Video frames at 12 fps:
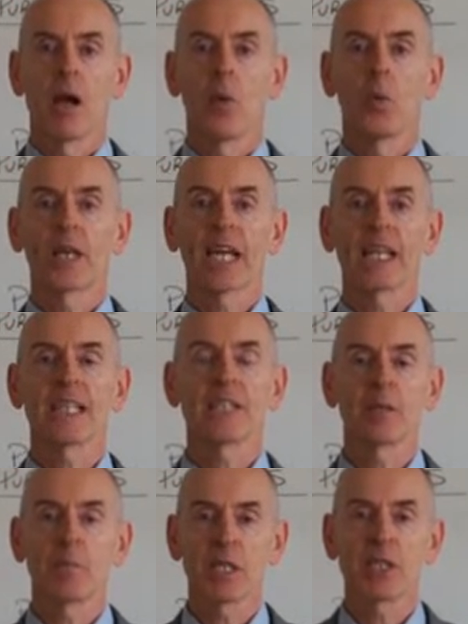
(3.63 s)
We're getting to
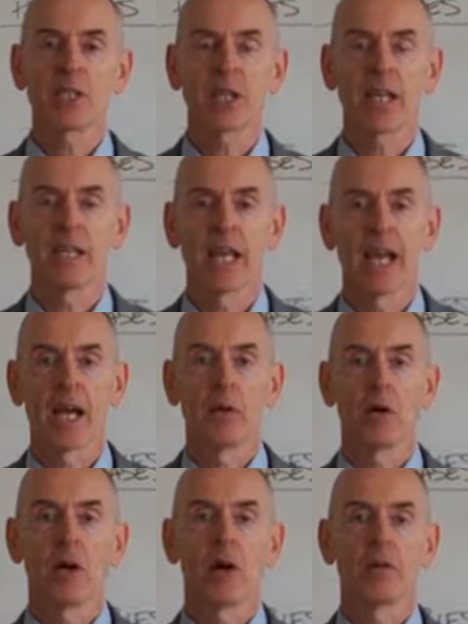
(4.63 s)
the business end now
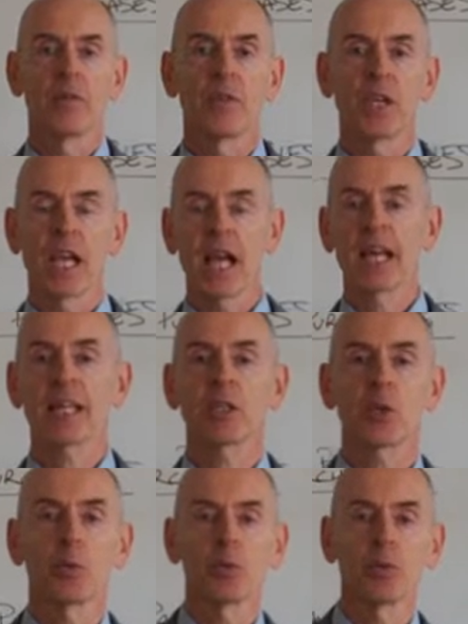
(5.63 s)
of the
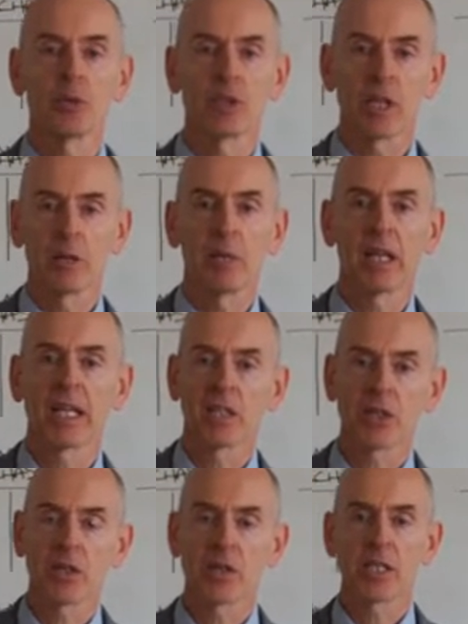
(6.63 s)
actual double
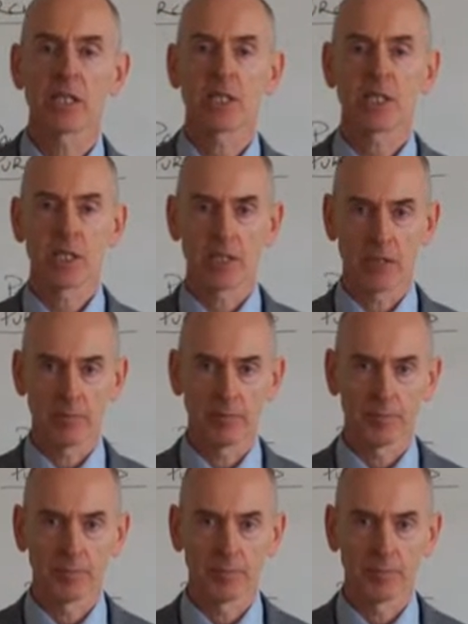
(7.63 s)
entry system